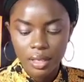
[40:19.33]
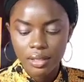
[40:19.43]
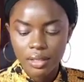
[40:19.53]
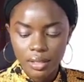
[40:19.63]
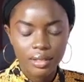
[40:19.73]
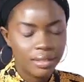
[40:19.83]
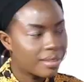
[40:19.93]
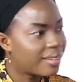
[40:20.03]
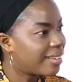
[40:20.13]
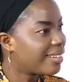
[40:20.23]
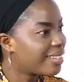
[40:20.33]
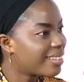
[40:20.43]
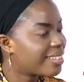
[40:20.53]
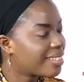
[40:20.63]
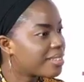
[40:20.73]
you can understand
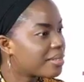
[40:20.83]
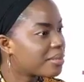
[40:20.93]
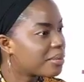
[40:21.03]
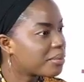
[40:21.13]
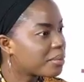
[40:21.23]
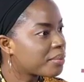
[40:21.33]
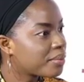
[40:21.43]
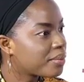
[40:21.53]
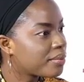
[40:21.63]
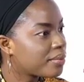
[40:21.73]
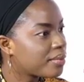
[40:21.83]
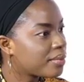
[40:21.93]
why we are all